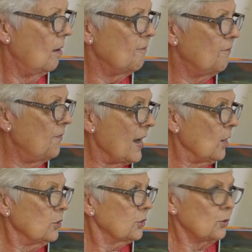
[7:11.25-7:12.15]

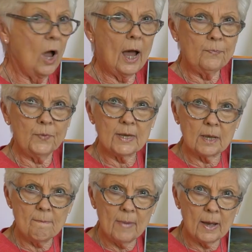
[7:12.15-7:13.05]
Fires so hot they
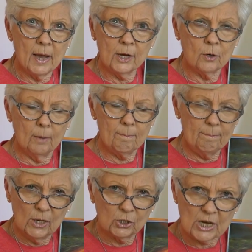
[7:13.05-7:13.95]
can
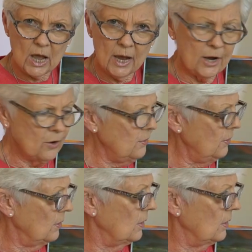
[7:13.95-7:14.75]
melt iron?